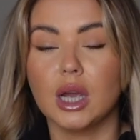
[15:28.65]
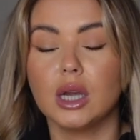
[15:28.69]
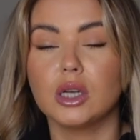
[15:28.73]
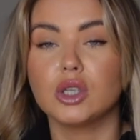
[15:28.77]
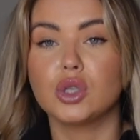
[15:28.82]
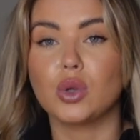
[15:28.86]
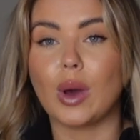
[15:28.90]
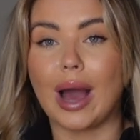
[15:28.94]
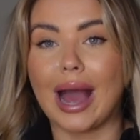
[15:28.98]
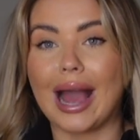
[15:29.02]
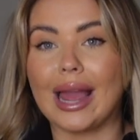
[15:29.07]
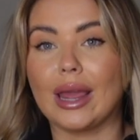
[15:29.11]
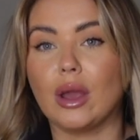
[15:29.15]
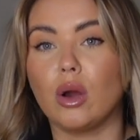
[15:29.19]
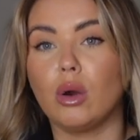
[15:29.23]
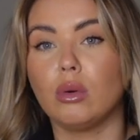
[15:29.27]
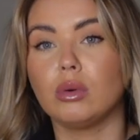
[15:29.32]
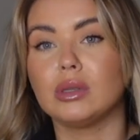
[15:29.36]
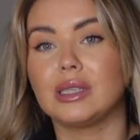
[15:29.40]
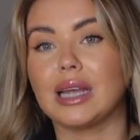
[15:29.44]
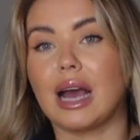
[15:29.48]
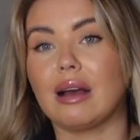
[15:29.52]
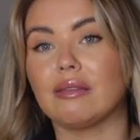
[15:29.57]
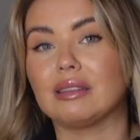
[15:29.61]
So I
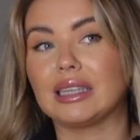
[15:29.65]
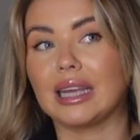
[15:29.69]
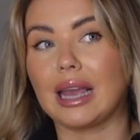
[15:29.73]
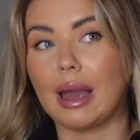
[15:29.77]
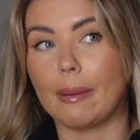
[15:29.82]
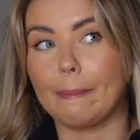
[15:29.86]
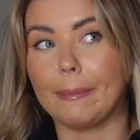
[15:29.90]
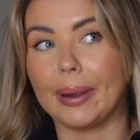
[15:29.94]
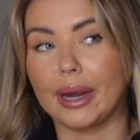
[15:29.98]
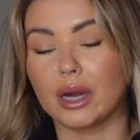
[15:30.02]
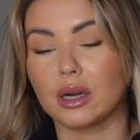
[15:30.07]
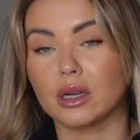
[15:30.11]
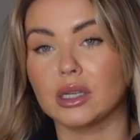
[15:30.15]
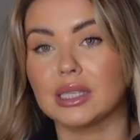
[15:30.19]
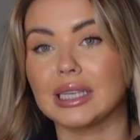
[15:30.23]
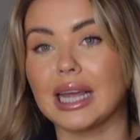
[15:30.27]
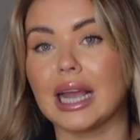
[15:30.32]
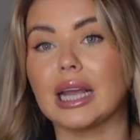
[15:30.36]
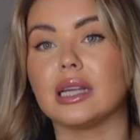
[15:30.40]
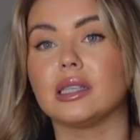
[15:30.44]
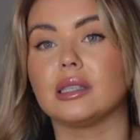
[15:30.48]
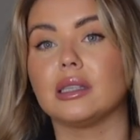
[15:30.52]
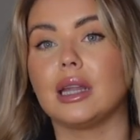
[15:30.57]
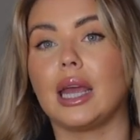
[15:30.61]
always have to get a bigger
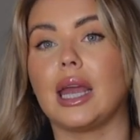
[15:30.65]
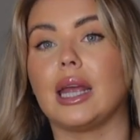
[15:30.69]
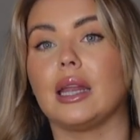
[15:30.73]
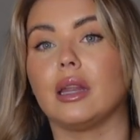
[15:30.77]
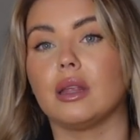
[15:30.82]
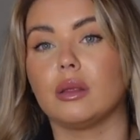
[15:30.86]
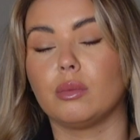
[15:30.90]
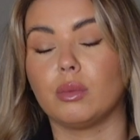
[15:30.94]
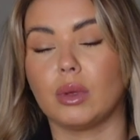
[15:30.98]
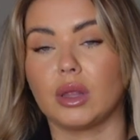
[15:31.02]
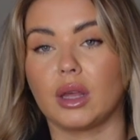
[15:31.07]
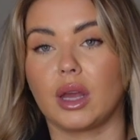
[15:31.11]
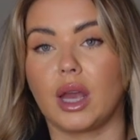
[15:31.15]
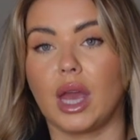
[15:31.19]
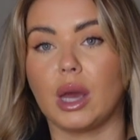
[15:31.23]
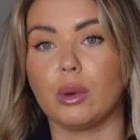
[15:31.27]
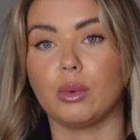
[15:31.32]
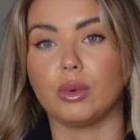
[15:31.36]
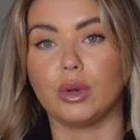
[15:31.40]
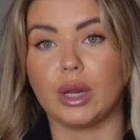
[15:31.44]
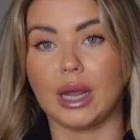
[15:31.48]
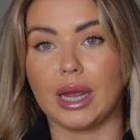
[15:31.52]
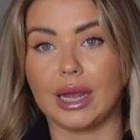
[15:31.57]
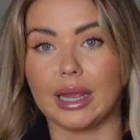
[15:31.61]
size than anything with a
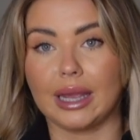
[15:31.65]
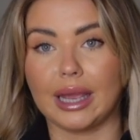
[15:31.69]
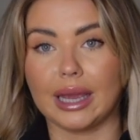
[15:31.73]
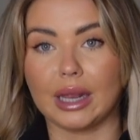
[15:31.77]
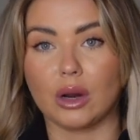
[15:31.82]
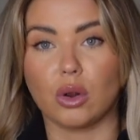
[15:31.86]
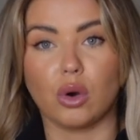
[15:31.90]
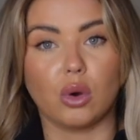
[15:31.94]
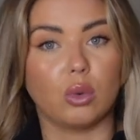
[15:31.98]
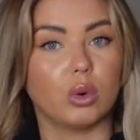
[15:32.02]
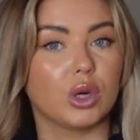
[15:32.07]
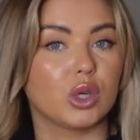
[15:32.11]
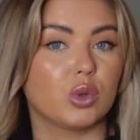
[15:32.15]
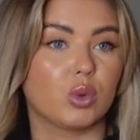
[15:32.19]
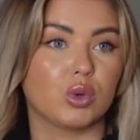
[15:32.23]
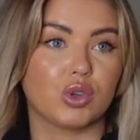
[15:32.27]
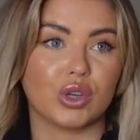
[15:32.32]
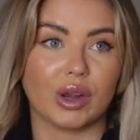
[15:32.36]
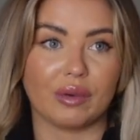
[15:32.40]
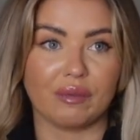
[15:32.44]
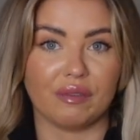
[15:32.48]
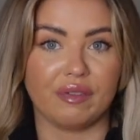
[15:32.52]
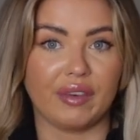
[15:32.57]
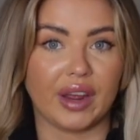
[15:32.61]
cowl neck and get it altered,
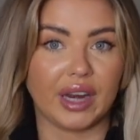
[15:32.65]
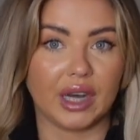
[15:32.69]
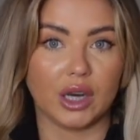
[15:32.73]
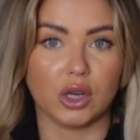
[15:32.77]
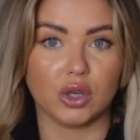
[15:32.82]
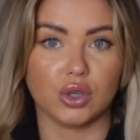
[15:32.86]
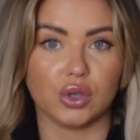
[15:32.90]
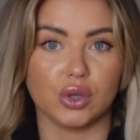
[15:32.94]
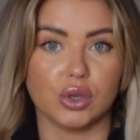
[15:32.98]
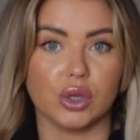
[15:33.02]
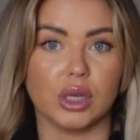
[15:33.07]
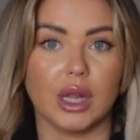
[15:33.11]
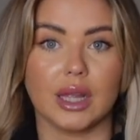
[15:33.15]
which I'm fine to do.